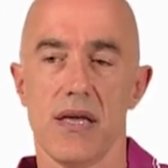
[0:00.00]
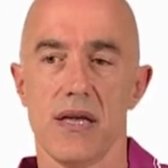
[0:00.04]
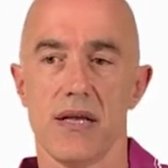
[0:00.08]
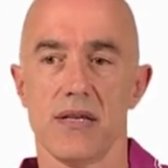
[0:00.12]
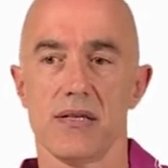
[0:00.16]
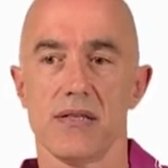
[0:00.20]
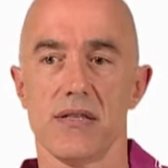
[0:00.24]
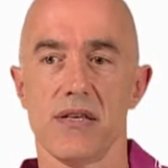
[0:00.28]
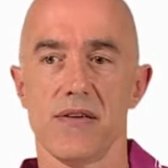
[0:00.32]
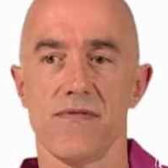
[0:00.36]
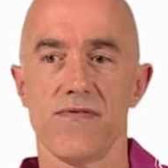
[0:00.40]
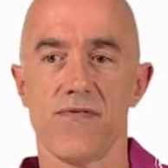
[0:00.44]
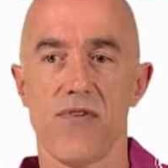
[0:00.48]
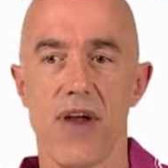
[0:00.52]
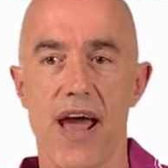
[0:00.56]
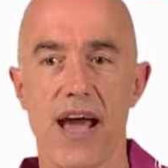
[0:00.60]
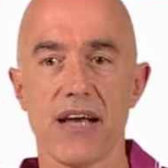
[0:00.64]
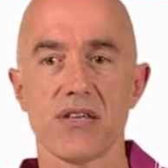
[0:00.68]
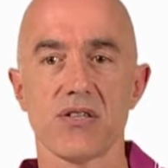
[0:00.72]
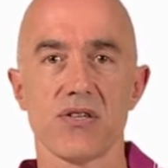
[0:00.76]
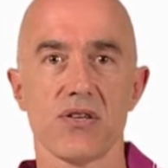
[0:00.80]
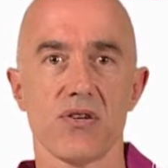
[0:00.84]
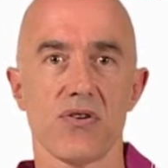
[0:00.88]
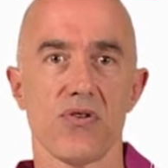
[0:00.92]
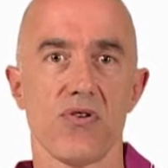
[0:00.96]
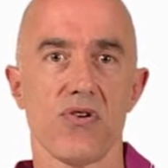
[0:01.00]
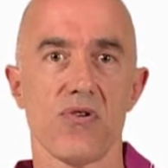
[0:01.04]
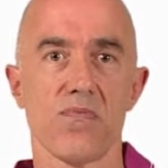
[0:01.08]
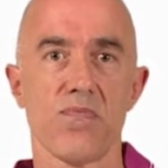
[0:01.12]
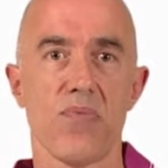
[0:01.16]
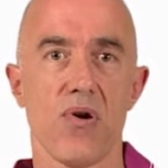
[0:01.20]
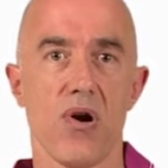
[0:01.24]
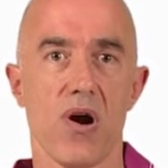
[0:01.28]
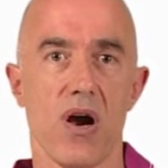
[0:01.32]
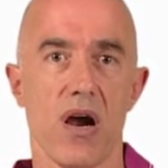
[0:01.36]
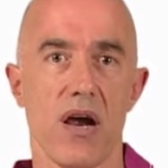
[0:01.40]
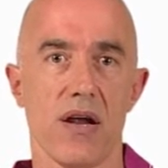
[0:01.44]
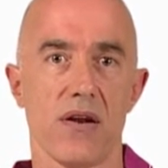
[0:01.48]
is the fractional
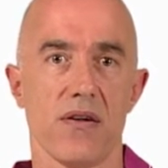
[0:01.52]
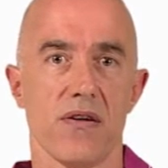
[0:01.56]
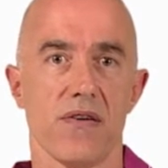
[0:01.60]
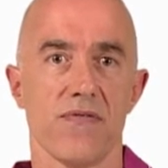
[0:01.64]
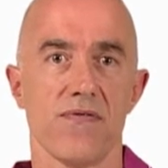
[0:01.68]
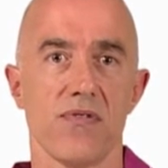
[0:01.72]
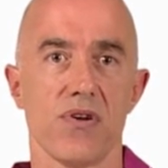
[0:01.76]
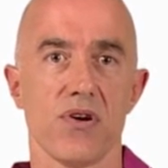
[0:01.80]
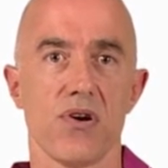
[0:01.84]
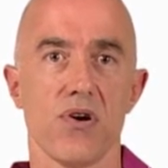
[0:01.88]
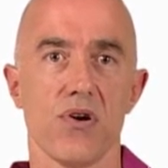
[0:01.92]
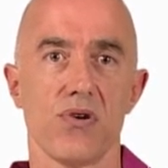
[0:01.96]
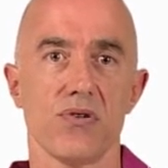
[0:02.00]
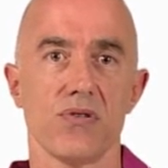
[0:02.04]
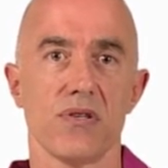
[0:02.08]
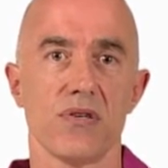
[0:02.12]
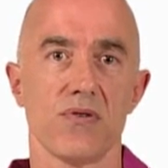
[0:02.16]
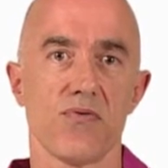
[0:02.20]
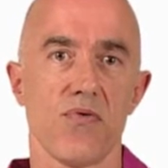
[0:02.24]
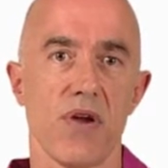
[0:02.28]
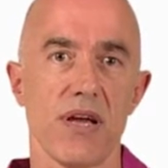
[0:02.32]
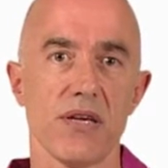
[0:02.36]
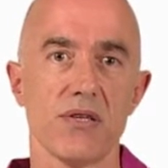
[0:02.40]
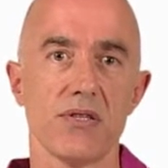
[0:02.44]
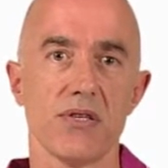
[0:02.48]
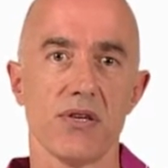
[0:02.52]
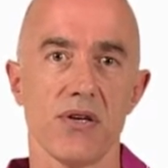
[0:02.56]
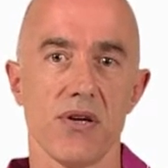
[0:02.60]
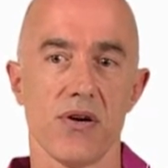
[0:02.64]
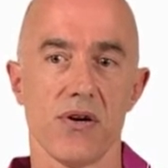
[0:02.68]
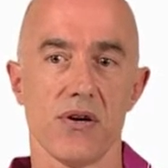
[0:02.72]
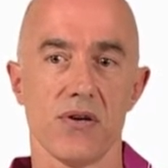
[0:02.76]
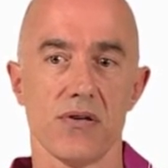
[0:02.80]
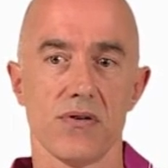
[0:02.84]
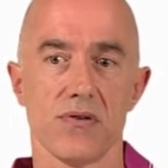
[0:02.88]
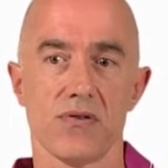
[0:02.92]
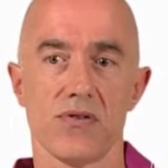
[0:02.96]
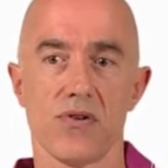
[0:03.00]
part of the golden
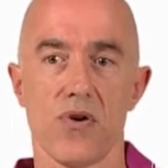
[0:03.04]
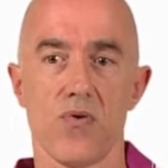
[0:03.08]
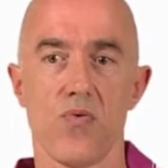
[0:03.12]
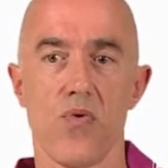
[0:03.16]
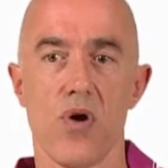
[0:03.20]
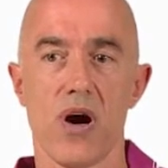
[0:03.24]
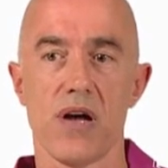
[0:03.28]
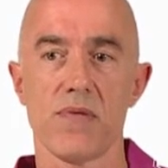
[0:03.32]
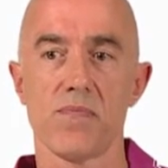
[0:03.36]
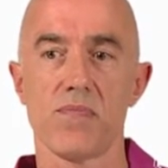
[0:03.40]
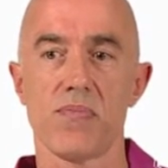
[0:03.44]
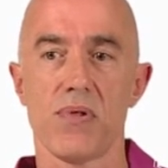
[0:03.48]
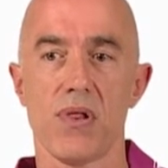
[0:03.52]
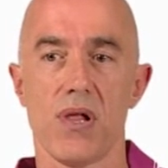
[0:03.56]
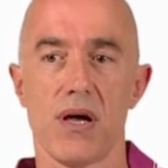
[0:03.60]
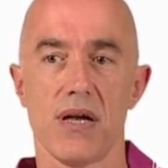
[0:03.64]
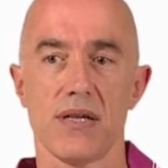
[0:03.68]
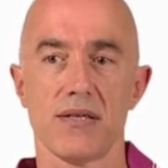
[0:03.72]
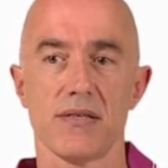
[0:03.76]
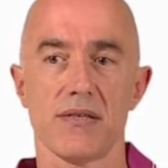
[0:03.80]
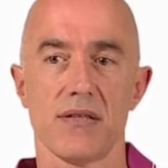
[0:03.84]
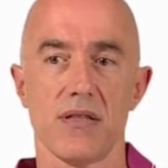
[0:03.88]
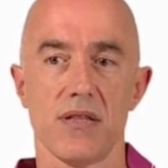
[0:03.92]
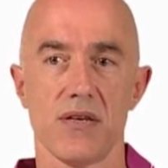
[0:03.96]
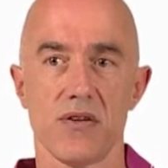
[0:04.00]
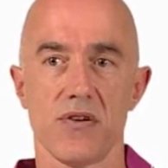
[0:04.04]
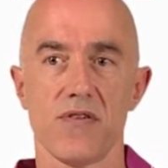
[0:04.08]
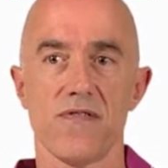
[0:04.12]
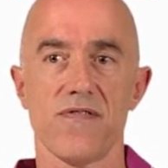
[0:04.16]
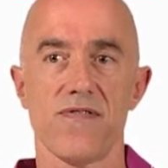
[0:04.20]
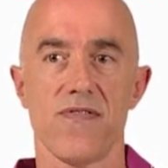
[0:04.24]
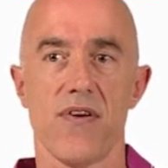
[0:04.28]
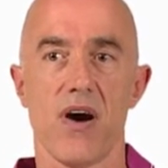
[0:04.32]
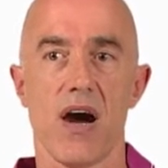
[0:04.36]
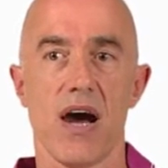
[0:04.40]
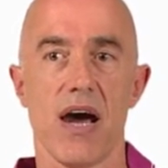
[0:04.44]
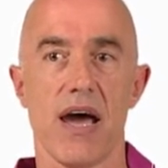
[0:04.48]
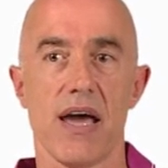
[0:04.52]
ratio. So 1 plus little
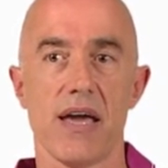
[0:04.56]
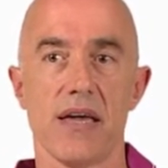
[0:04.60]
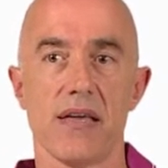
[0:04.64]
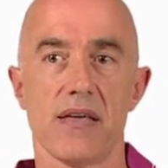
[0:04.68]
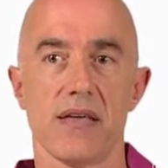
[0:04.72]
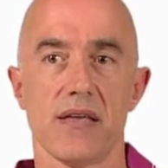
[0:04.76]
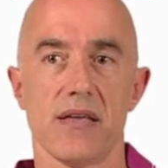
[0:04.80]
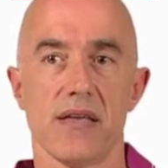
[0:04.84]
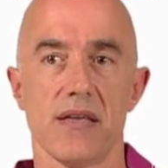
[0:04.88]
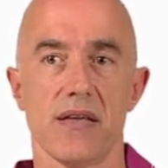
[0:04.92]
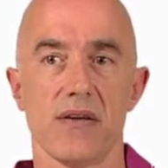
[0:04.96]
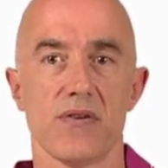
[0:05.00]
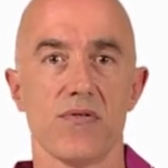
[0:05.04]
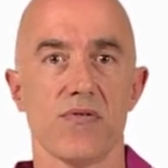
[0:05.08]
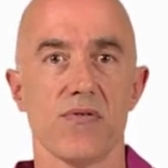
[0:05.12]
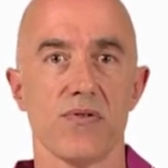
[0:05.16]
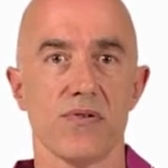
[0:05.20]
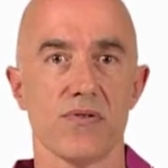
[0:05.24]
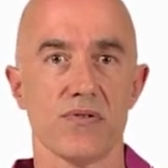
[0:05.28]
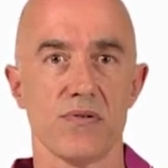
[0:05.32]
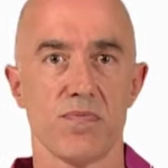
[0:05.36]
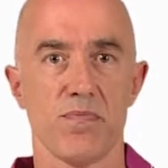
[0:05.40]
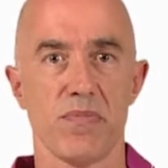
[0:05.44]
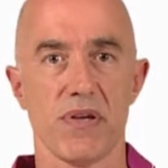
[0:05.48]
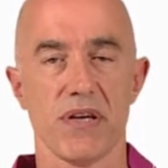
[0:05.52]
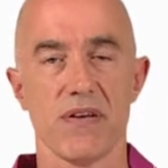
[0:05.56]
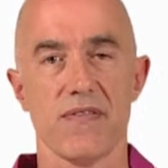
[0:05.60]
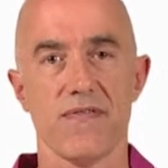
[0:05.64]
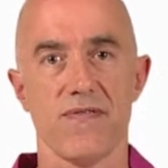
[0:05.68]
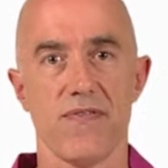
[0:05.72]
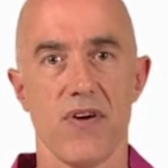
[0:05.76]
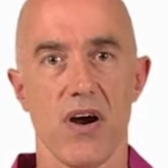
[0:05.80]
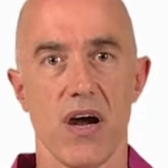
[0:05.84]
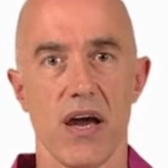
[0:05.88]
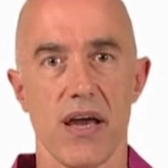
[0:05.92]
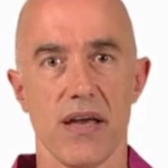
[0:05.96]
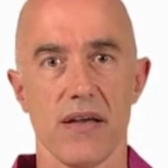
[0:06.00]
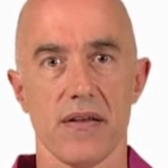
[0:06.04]
phi equals big
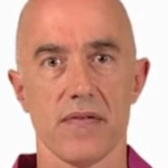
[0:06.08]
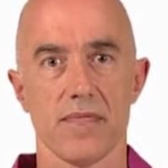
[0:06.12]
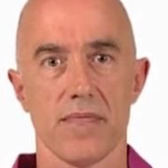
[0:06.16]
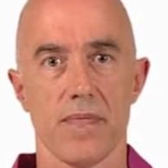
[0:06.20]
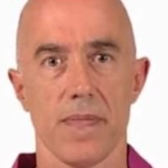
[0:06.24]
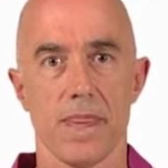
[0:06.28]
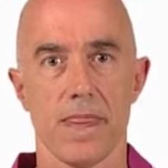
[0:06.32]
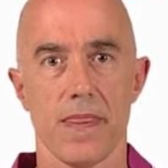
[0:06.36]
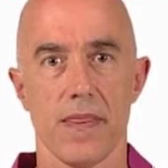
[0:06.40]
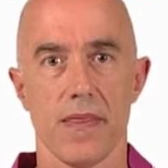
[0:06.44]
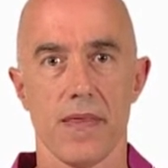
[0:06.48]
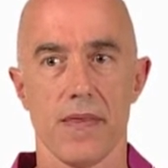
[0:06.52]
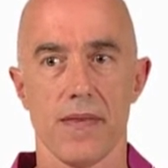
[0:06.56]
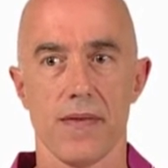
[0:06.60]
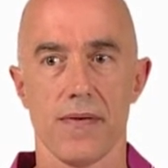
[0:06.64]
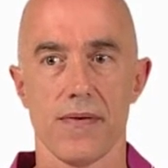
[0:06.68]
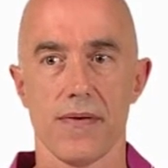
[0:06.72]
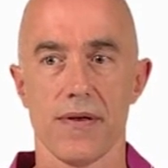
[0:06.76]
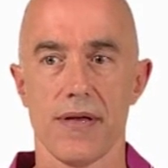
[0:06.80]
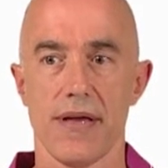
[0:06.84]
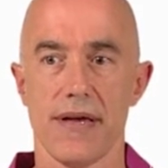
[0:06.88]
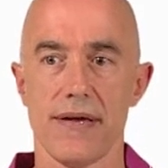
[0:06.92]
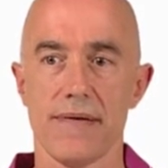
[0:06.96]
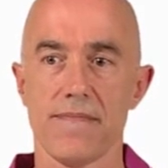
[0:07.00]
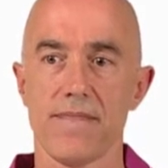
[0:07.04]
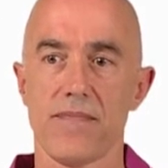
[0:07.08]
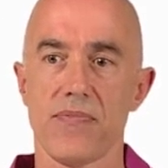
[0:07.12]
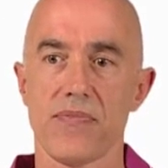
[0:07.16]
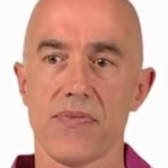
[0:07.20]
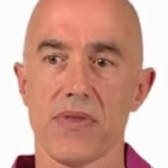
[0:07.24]
phi. Okay?